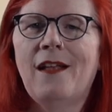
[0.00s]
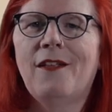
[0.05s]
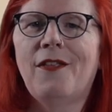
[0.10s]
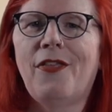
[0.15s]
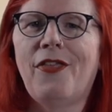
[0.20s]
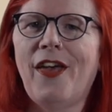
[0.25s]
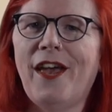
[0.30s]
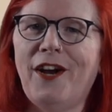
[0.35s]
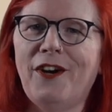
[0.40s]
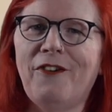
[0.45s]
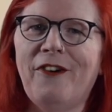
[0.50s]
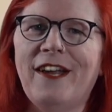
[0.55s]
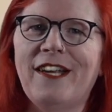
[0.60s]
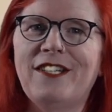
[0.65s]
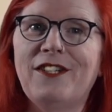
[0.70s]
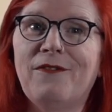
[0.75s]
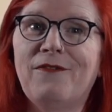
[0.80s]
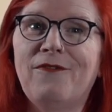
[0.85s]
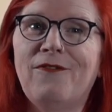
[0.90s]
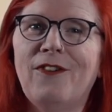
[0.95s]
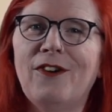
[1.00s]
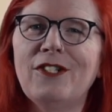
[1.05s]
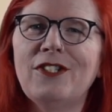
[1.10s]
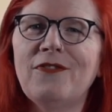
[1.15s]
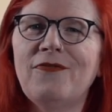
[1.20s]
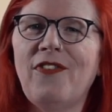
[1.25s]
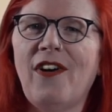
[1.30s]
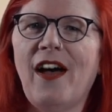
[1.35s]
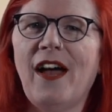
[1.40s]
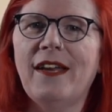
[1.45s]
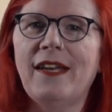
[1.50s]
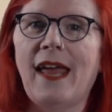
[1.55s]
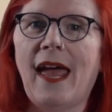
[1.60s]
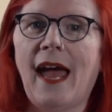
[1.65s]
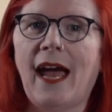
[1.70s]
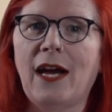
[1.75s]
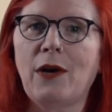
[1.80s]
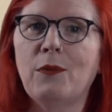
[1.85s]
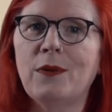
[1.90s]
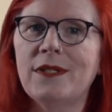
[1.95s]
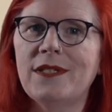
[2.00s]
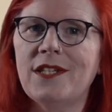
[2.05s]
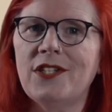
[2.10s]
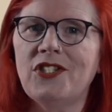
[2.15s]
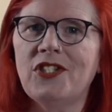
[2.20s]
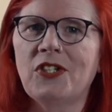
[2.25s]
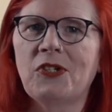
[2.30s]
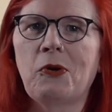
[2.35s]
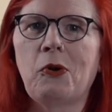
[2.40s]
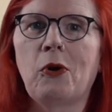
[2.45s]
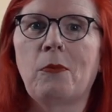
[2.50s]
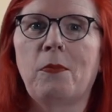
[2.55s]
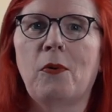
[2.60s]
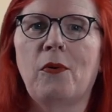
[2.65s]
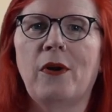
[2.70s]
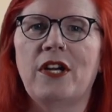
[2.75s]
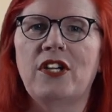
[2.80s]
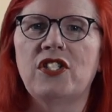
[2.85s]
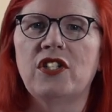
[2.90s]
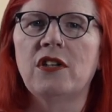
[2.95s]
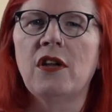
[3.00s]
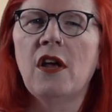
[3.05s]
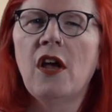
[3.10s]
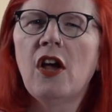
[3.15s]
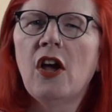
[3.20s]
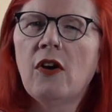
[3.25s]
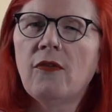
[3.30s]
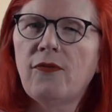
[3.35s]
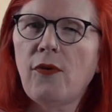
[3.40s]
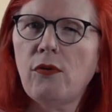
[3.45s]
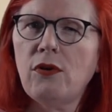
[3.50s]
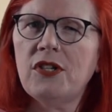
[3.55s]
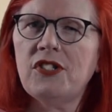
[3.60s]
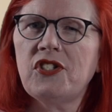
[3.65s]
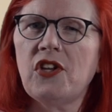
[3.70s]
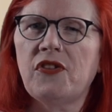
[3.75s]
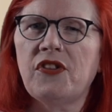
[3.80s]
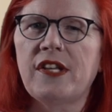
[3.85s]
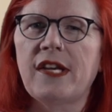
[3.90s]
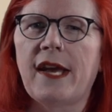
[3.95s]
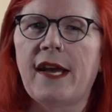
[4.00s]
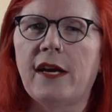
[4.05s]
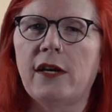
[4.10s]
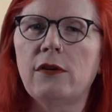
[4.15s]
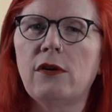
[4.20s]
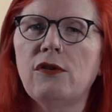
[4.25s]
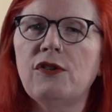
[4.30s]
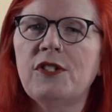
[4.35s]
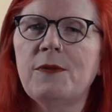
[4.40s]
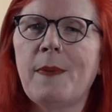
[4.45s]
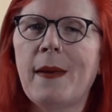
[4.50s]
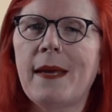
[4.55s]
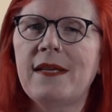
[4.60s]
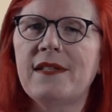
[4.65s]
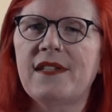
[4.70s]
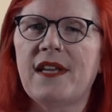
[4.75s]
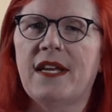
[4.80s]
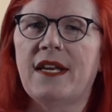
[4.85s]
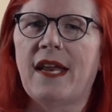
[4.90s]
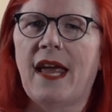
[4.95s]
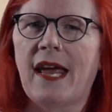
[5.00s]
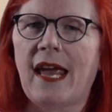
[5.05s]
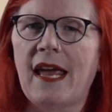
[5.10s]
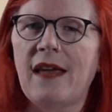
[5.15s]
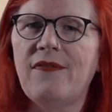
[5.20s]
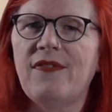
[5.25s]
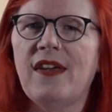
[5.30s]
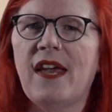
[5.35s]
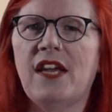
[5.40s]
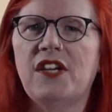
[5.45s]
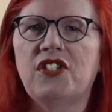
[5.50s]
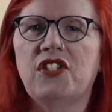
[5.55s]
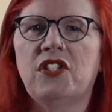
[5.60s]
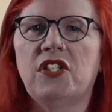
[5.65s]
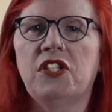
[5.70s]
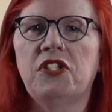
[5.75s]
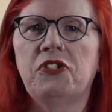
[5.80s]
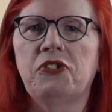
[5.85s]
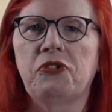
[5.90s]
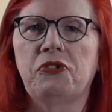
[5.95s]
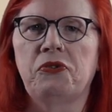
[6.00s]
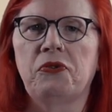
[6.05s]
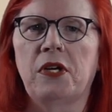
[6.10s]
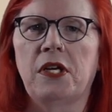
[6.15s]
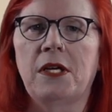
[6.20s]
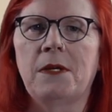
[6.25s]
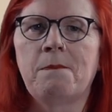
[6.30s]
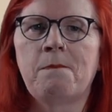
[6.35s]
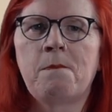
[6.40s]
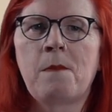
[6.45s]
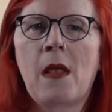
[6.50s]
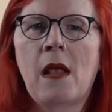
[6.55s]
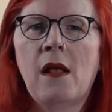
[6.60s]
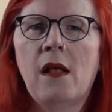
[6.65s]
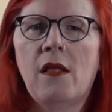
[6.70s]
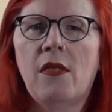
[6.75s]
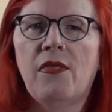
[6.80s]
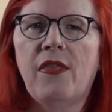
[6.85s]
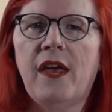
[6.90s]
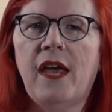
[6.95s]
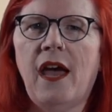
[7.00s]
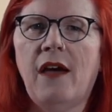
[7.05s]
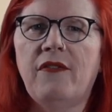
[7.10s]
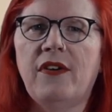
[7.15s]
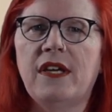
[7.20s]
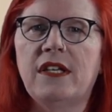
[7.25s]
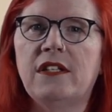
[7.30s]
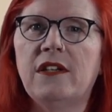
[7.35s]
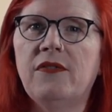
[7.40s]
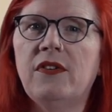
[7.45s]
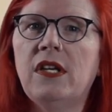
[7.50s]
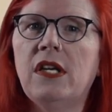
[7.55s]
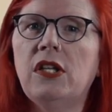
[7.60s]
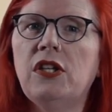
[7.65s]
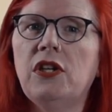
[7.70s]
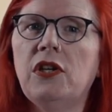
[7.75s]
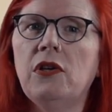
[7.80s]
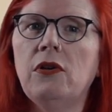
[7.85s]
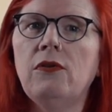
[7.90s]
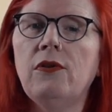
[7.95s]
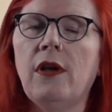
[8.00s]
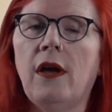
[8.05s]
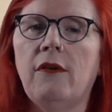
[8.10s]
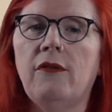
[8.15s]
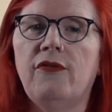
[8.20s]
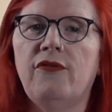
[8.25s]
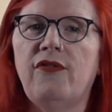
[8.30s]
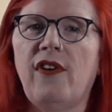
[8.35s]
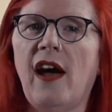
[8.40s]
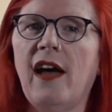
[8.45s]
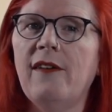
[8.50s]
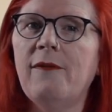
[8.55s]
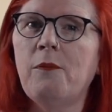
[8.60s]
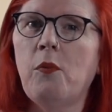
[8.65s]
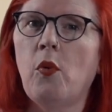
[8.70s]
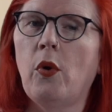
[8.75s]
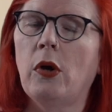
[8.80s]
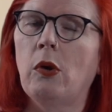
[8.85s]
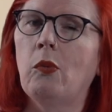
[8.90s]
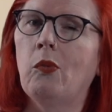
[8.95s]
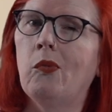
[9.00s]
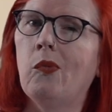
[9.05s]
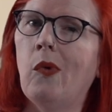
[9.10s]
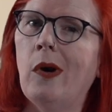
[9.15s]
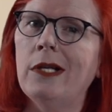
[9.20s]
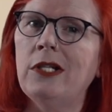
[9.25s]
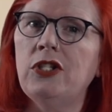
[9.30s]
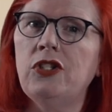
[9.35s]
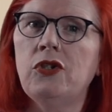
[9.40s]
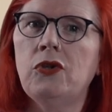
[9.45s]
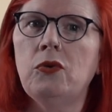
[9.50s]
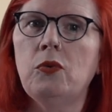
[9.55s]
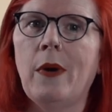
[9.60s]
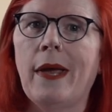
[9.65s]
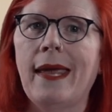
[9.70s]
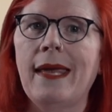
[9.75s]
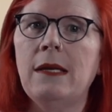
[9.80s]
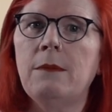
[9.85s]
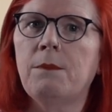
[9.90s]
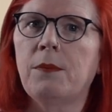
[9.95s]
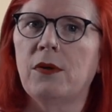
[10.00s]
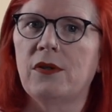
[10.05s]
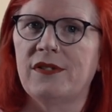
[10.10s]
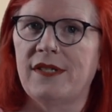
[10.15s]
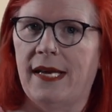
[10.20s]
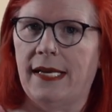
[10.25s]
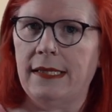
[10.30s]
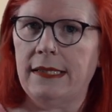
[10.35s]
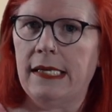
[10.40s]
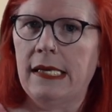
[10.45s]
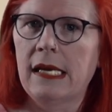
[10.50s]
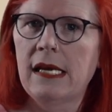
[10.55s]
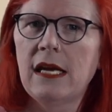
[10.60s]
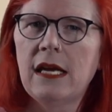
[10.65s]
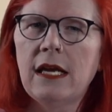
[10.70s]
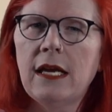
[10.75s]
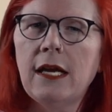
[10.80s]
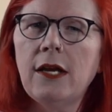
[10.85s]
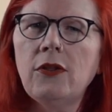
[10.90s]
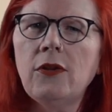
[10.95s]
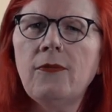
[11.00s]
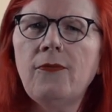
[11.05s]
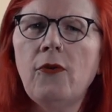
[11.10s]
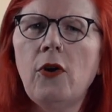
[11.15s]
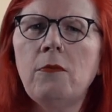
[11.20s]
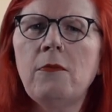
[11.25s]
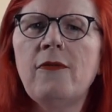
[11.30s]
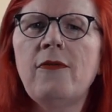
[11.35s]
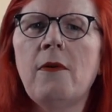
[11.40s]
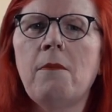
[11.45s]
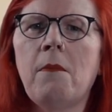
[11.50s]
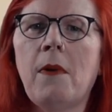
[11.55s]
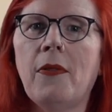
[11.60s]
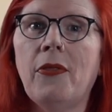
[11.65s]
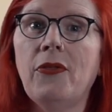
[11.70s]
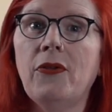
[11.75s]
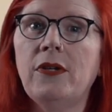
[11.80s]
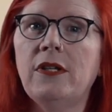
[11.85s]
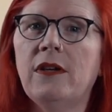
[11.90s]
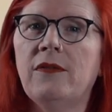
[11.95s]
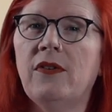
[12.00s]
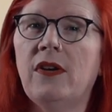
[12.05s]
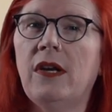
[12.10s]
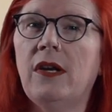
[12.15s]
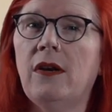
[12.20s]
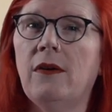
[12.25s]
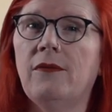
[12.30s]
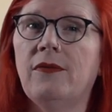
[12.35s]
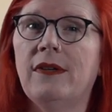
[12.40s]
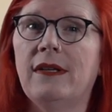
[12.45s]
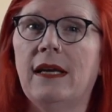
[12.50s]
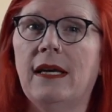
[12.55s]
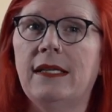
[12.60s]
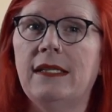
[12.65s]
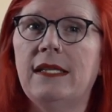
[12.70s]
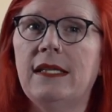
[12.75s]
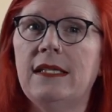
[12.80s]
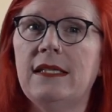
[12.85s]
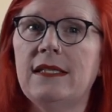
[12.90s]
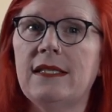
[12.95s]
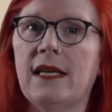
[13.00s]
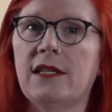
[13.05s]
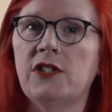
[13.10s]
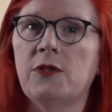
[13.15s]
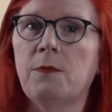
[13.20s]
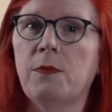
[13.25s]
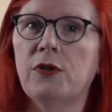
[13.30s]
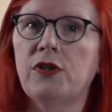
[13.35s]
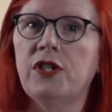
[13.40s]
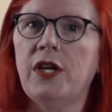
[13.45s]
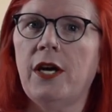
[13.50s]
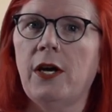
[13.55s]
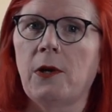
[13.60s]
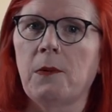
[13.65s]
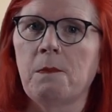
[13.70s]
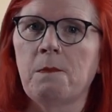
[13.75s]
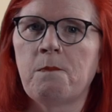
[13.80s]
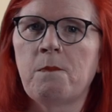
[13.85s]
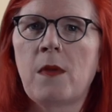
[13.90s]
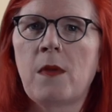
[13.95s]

They are a diversified acquisition corporation focused on the aerospace and aviation industry. They have a dividend yield of 5.128% in the form of a monthly dividend of 19 cents per share.